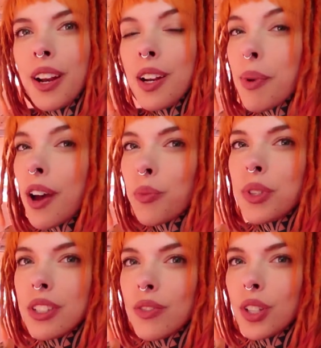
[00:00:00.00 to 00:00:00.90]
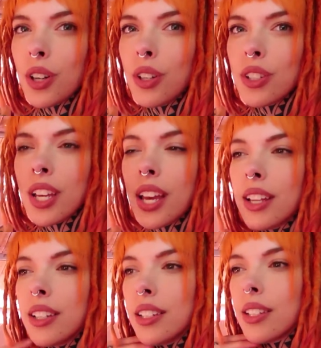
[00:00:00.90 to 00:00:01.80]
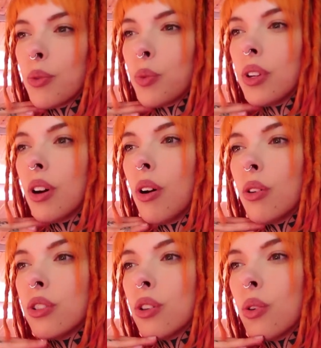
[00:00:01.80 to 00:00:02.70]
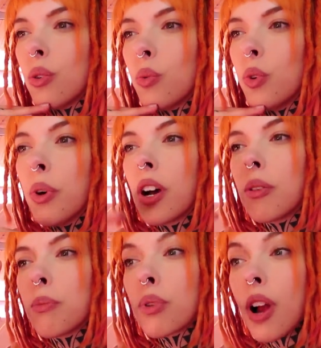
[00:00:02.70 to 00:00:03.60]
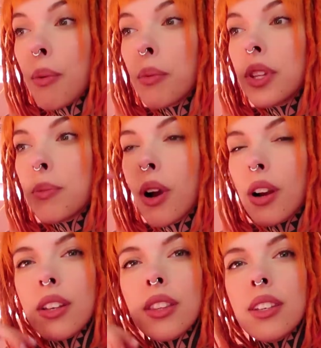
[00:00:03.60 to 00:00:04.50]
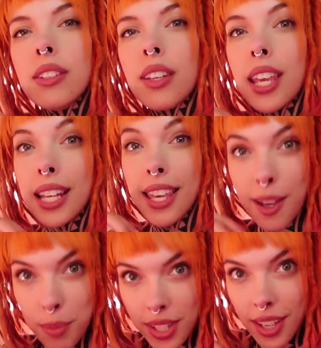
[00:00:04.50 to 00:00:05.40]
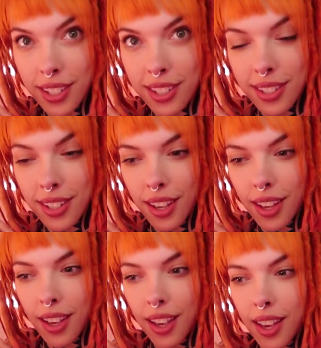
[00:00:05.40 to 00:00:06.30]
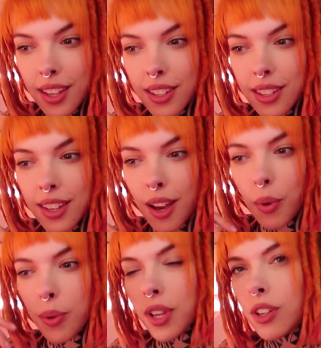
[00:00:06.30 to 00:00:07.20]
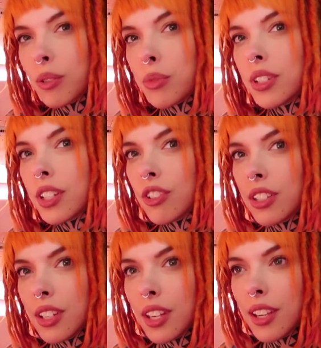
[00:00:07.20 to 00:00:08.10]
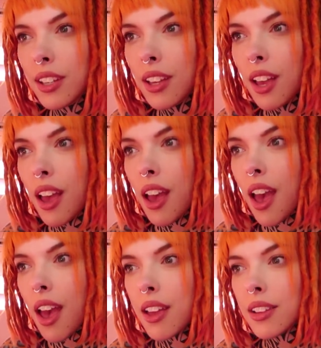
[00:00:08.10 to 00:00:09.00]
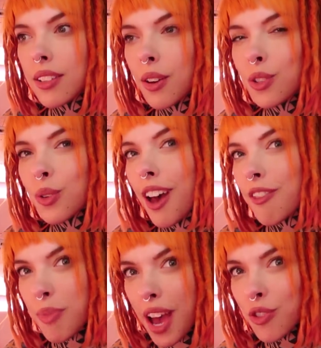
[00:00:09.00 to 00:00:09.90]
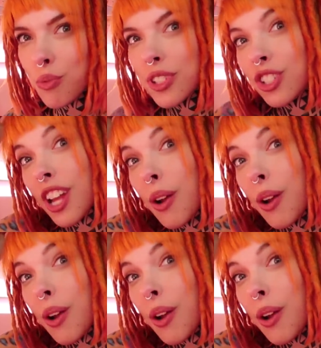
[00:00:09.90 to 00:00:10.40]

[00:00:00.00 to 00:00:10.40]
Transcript: finding a bathroom is difficult, and we also will probably park this in campsites. And that way we can hook up to electricity and also have bathrooms and